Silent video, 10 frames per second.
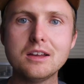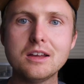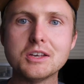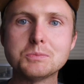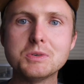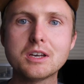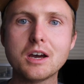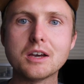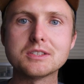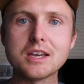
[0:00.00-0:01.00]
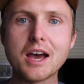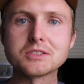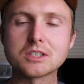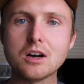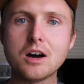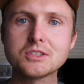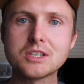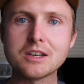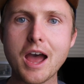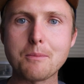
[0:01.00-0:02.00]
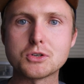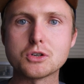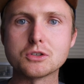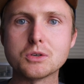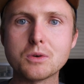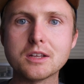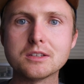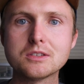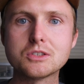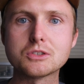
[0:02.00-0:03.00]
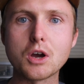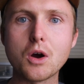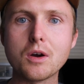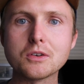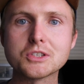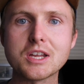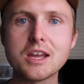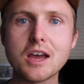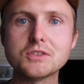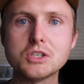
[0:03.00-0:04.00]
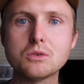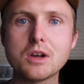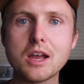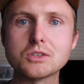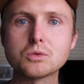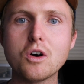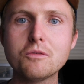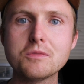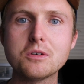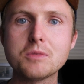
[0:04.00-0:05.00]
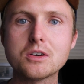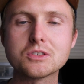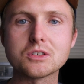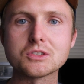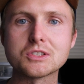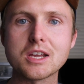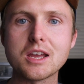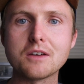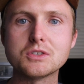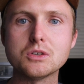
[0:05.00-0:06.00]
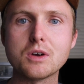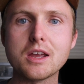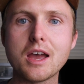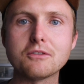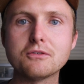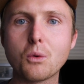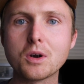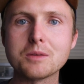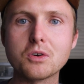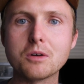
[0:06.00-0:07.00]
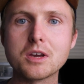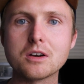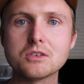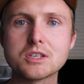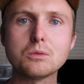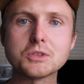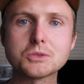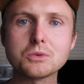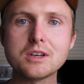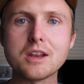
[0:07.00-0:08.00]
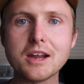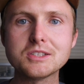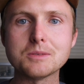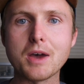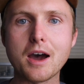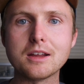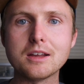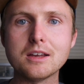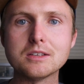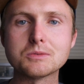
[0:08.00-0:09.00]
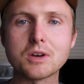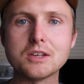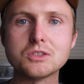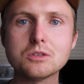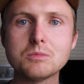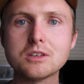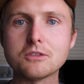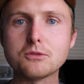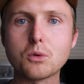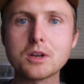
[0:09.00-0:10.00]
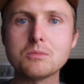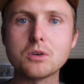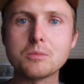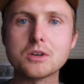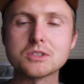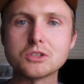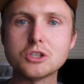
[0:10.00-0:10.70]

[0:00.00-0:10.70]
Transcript: is because it has a constant aperture to it. So it'll stay f2.8 at 12 millimeters and it'll stay f2.8 at 40 millimeters. What's really nice about it is when I zoom into 40 millimeters at